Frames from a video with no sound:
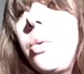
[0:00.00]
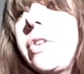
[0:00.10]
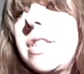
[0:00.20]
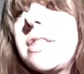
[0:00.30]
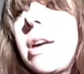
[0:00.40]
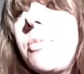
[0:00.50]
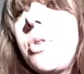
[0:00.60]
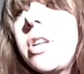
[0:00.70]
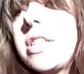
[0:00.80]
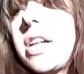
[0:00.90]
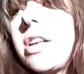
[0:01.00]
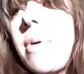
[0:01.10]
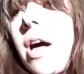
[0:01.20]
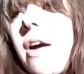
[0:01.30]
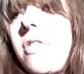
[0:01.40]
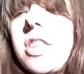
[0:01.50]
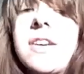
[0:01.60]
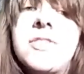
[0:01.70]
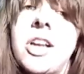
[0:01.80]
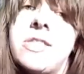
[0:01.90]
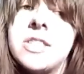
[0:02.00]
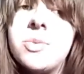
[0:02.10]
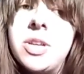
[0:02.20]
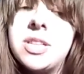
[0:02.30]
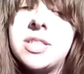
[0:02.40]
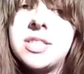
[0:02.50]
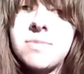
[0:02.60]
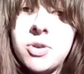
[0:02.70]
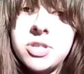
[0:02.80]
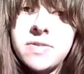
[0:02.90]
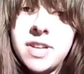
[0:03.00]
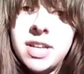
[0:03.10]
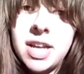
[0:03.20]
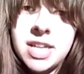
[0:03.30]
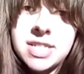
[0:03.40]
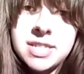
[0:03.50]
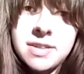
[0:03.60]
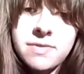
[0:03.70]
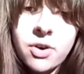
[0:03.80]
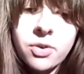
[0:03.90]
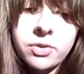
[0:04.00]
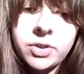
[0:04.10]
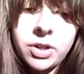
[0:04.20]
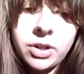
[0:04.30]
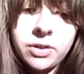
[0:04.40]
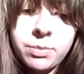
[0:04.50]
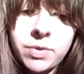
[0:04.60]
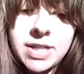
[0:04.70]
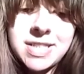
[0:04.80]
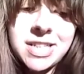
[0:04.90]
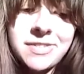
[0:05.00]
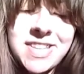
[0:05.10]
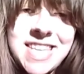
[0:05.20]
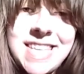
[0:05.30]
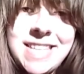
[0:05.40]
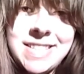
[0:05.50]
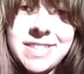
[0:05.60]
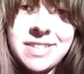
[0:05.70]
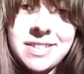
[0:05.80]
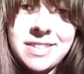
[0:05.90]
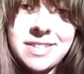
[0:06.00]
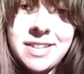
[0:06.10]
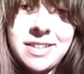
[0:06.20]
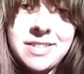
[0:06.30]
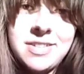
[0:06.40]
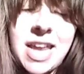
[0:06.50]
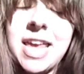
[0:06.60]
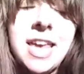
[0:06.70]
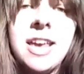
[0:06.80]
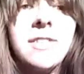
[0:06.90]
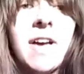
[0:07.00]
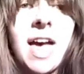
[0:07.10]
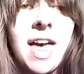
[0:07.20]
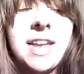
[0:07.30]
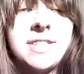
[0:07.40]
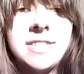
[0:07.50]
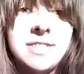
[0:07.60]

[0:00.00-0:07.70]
since I'm not going to tell you about everything I've done this week, since most of it has involved a lot of pressing of keys and shaking of heads